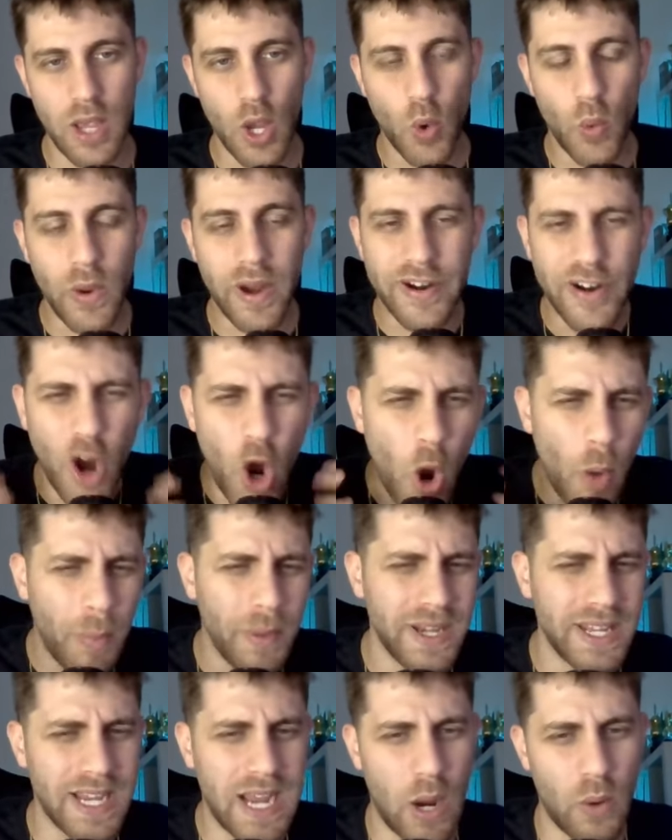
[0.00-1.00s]
We are
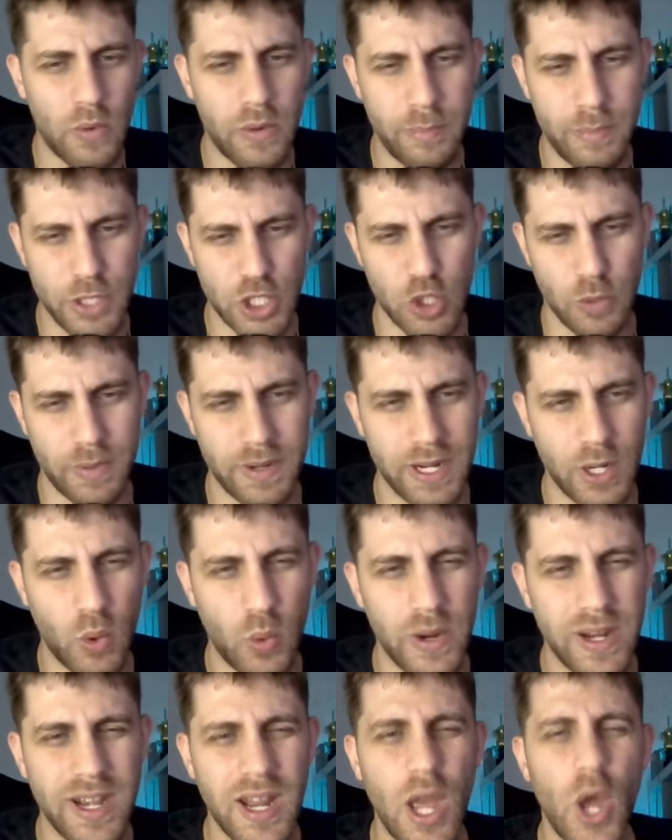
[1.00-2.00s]
opening our bishop and a
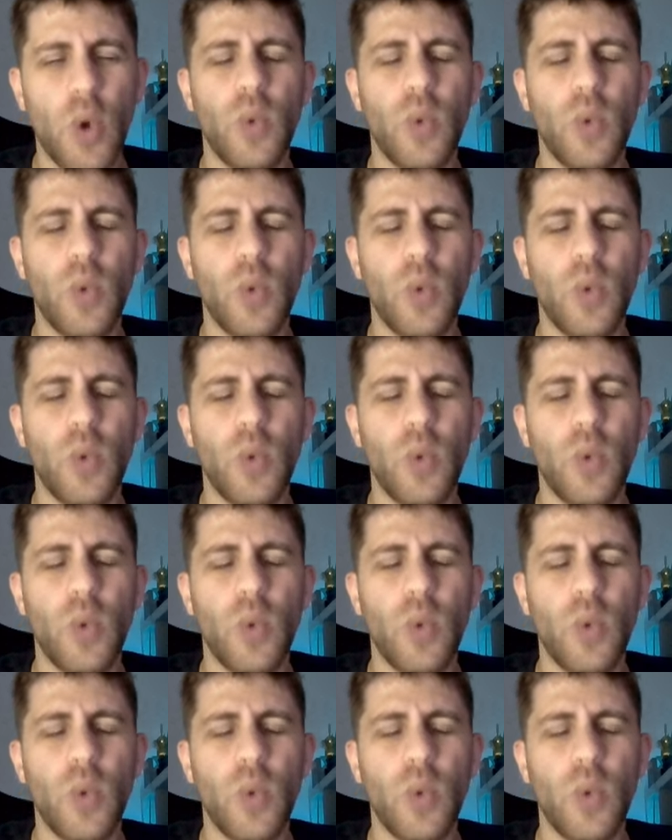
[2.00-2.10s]
queen.